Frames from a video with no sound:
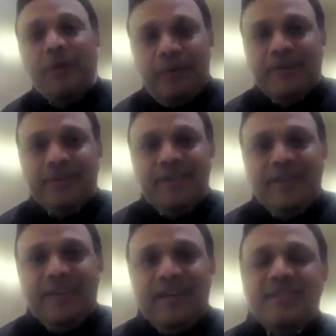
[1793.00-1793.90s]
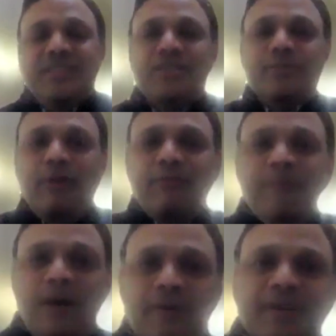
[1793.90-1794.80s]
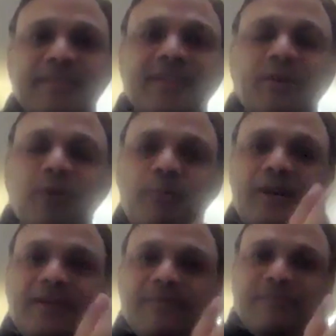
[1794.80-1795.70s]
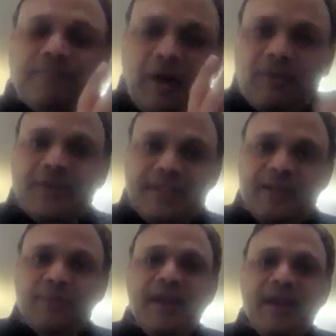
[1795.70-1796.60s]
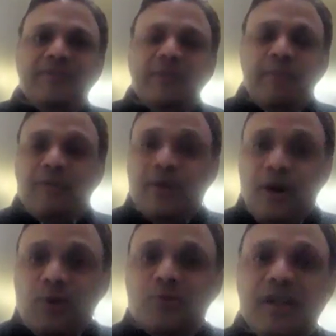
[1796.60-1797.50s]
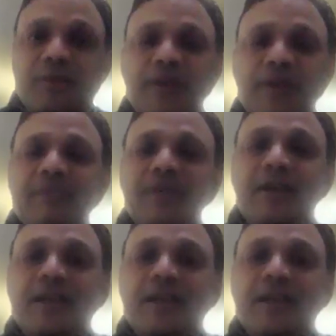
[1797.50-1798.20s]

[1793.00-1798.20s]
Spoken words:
power, is the soft power, the global power that we have, the powerhouse that we have.